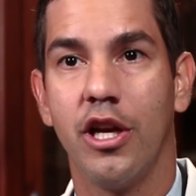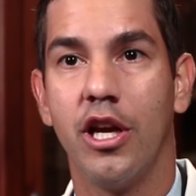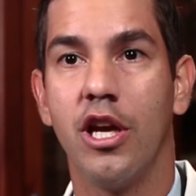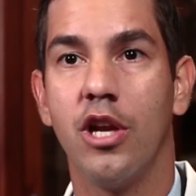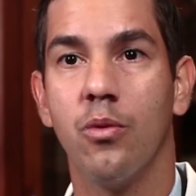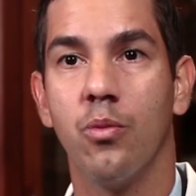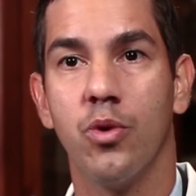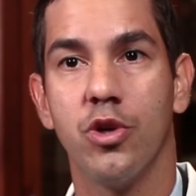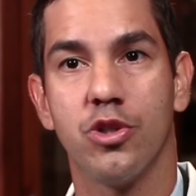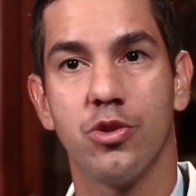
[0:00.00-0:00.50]

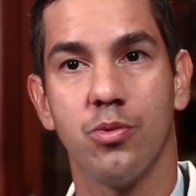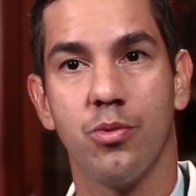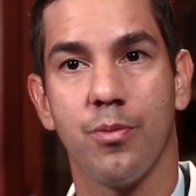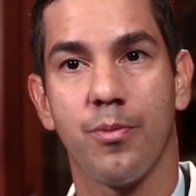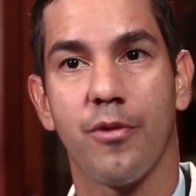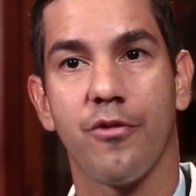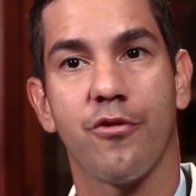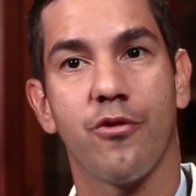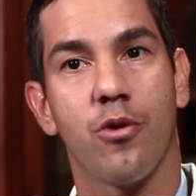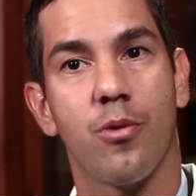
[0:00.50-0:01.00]
in which we
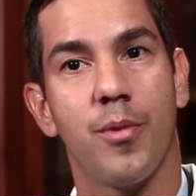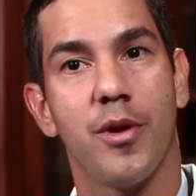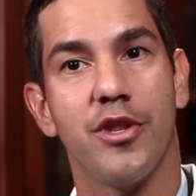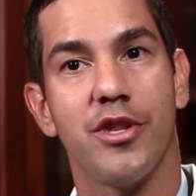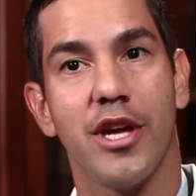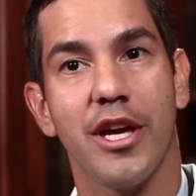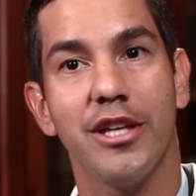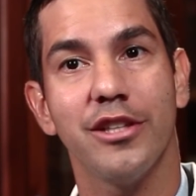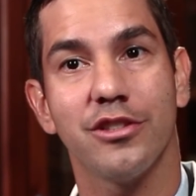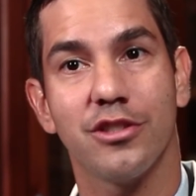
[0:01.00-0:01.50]
perform a
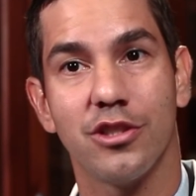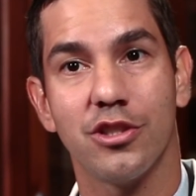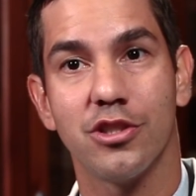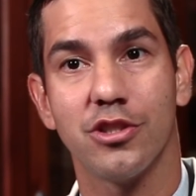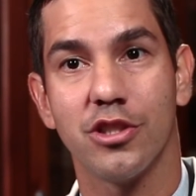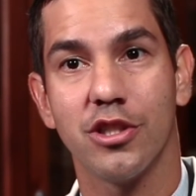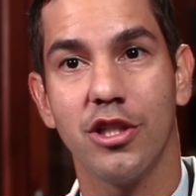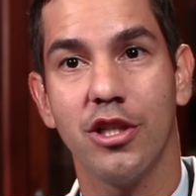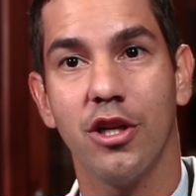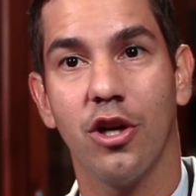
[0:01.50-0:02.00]
day
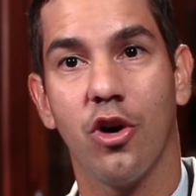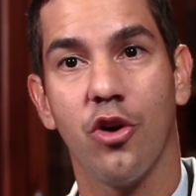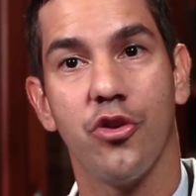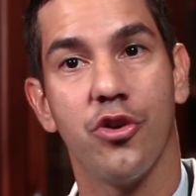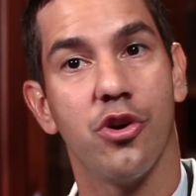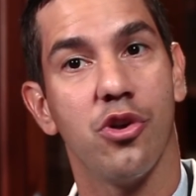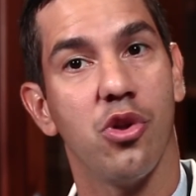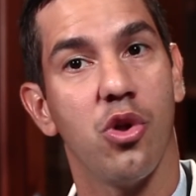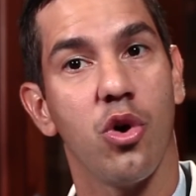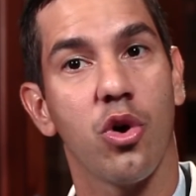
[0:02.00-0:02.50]
surgery
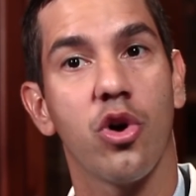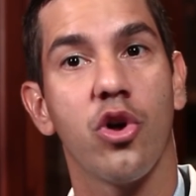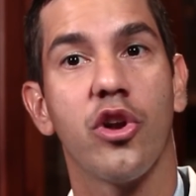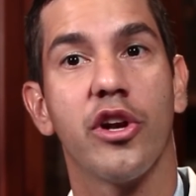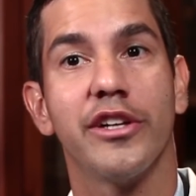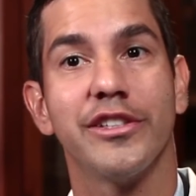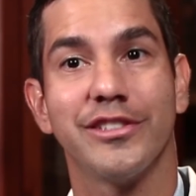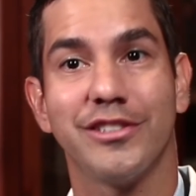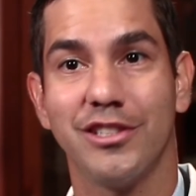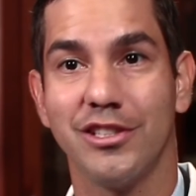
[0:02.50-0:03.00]
under
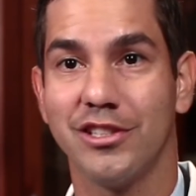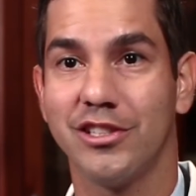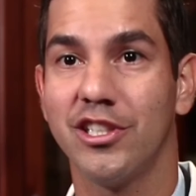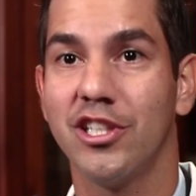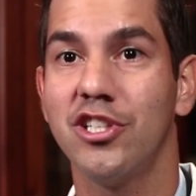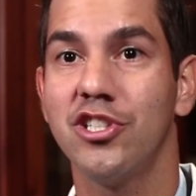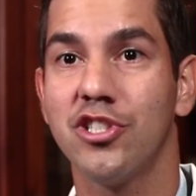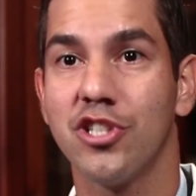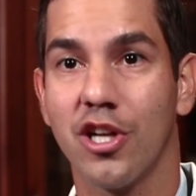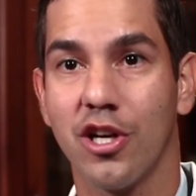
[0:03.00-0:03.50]
local anesthesia
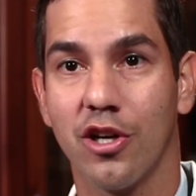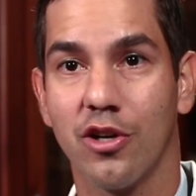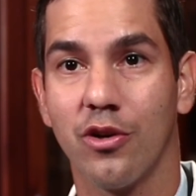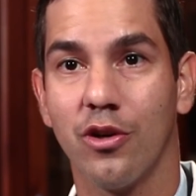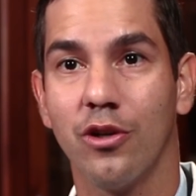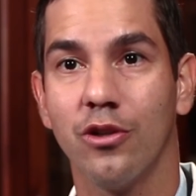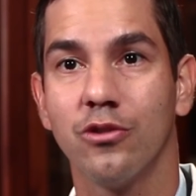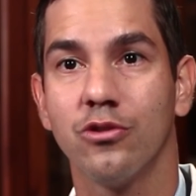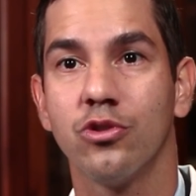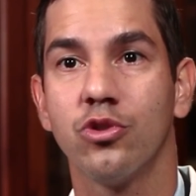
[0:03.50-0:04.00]
in
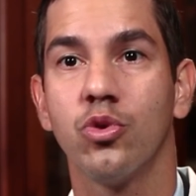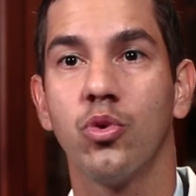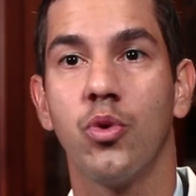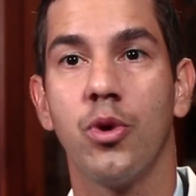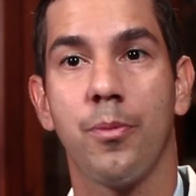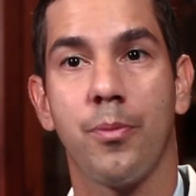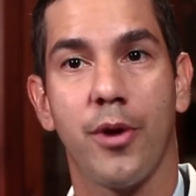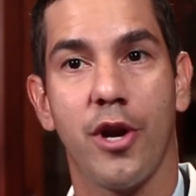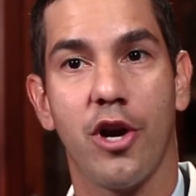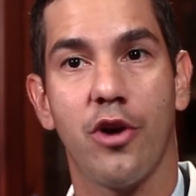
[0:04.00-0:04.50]
general to
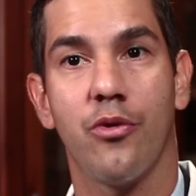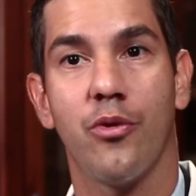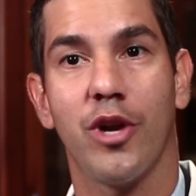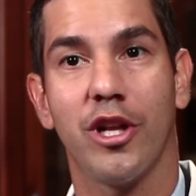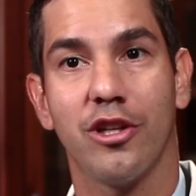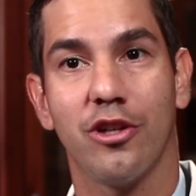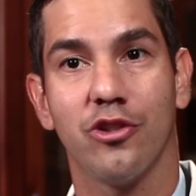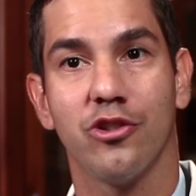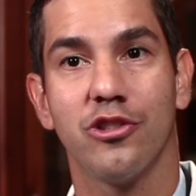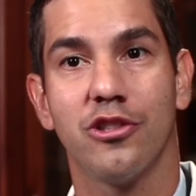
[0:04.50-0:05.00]
repair
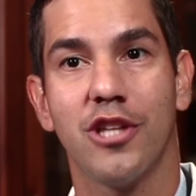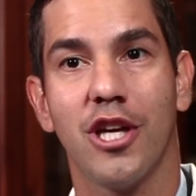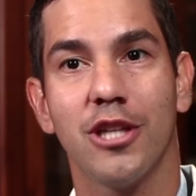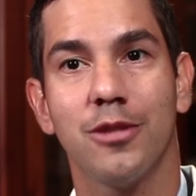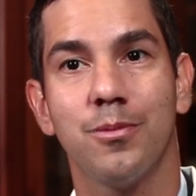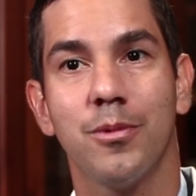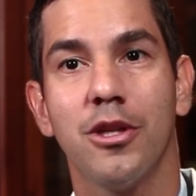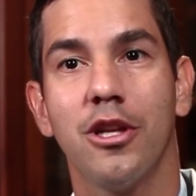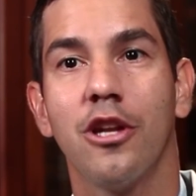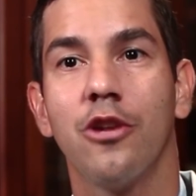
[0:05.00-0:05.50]
retinal
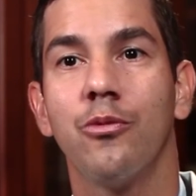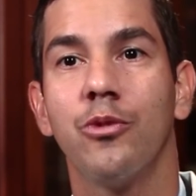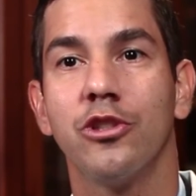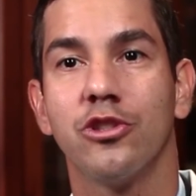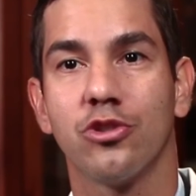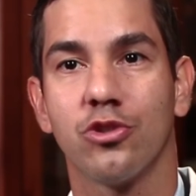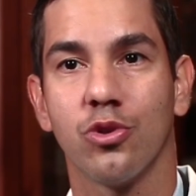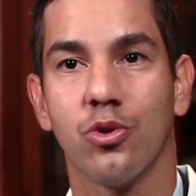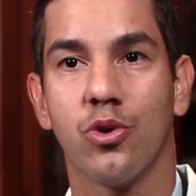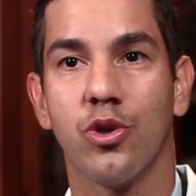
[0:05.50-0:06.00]
detachment and
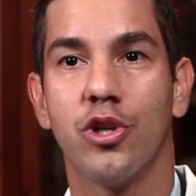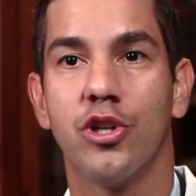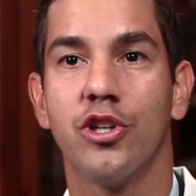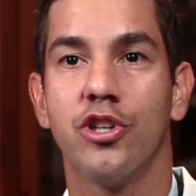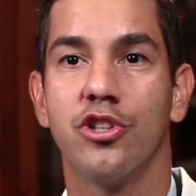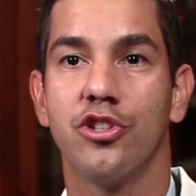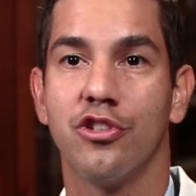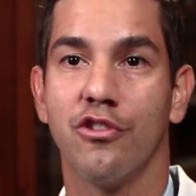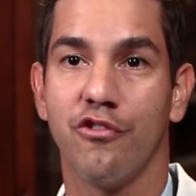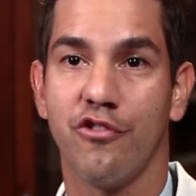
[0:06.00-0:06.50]
restore
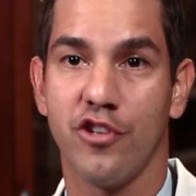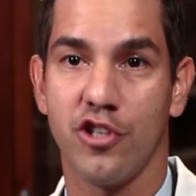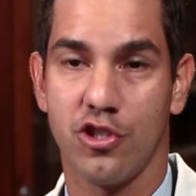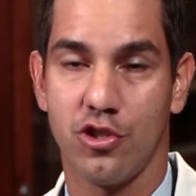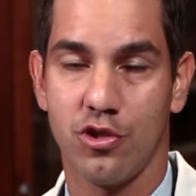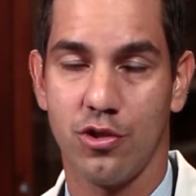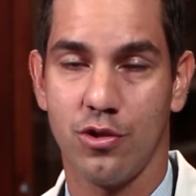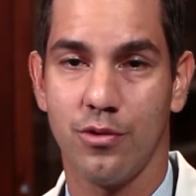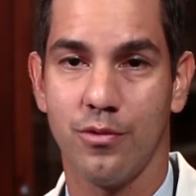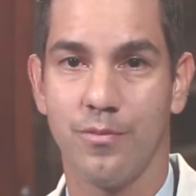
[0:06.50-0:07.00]
the
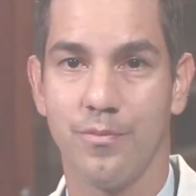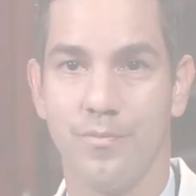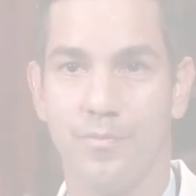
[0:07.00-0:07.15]
vision.